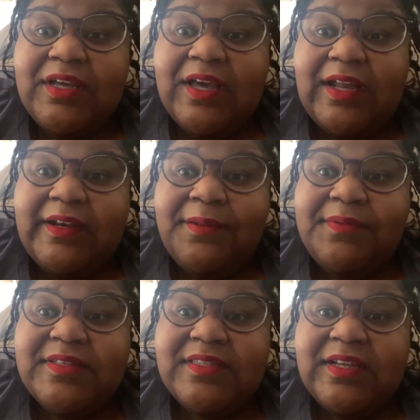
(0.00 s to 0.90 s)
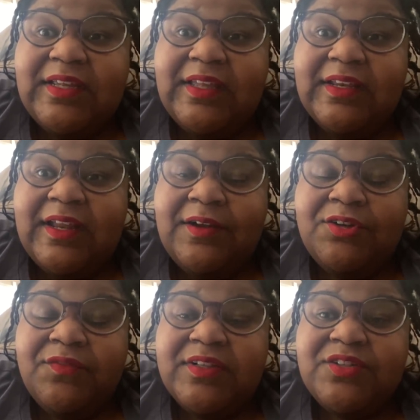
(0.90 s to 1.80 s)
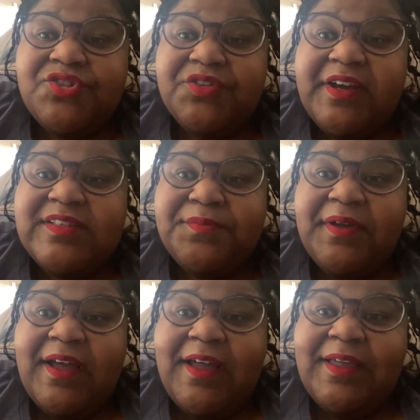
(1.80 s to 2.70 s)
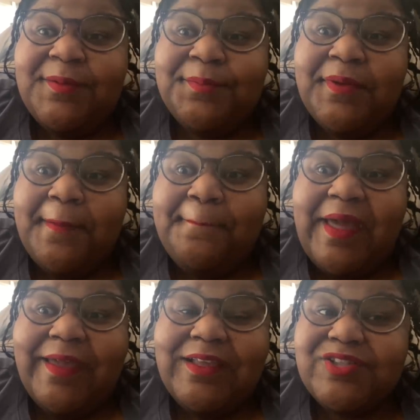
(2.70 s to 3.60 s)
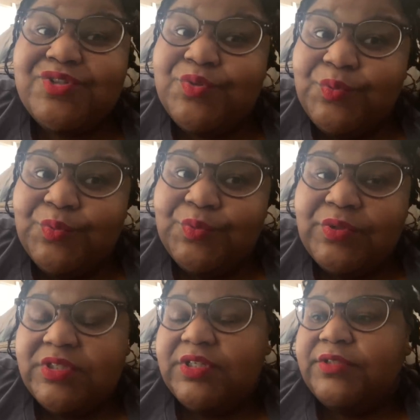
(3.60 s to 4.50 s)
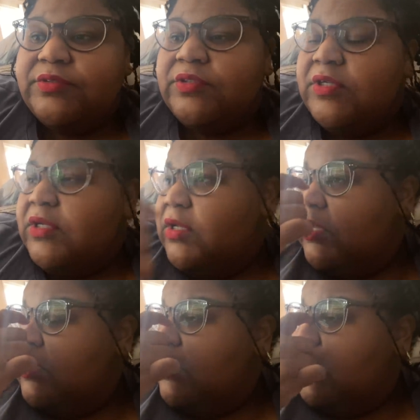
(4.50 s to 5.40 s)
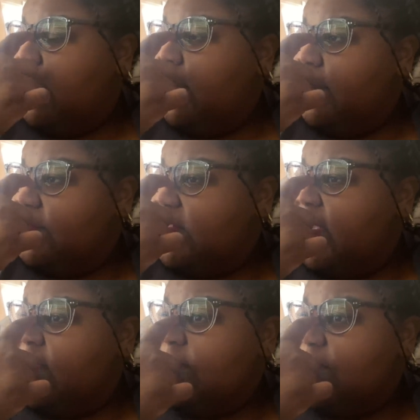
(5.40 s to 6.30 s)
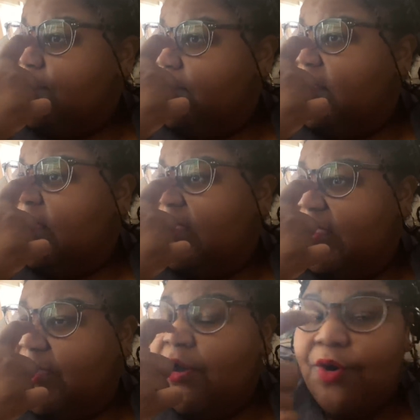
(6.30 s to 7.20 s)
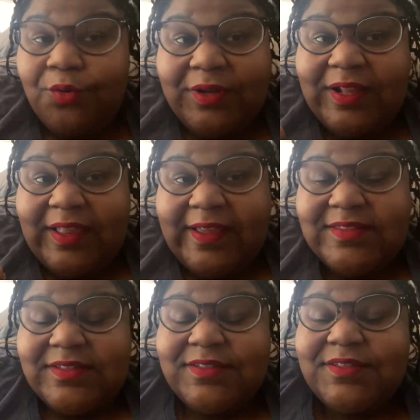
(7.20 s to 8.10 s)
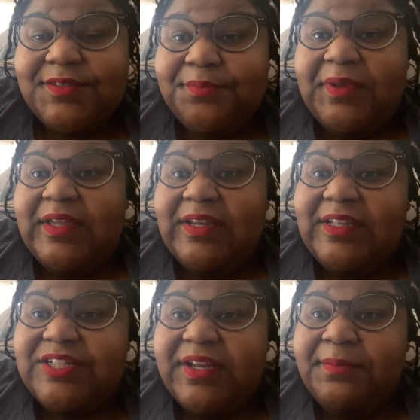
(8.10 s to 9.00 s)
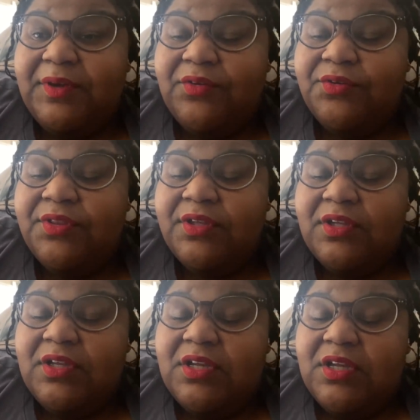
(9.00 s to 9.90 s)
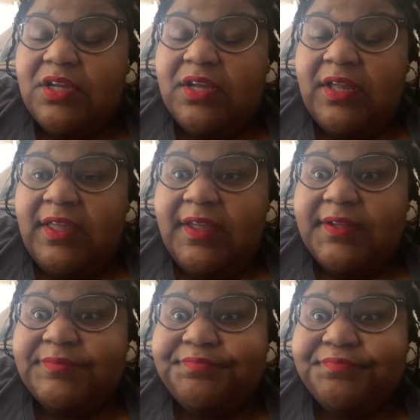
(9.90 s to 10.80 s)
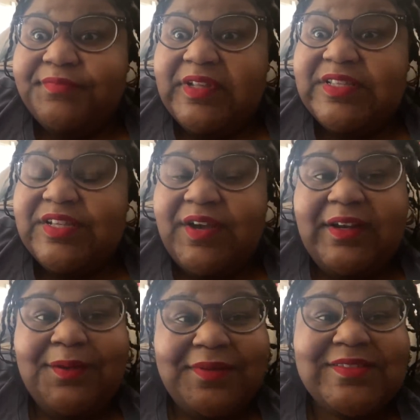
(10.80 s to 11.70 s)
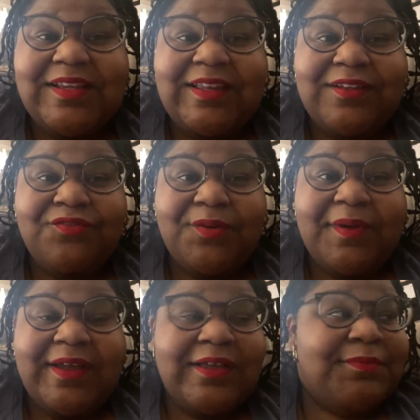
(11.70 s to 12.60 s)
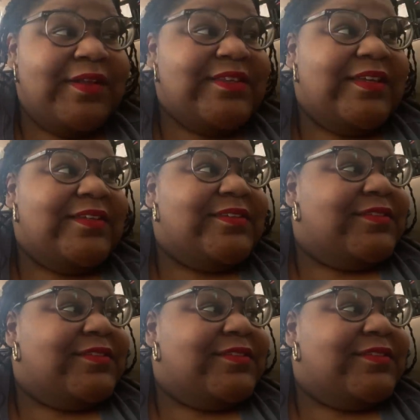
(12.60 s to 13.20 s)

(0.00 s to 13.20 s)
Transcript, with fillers: I need to be studying. I don't know if I told you guys, but I am back in school. So I am taking some billing and coding classes, me and DJ both. Yeah, so I need to be studying for my, my test.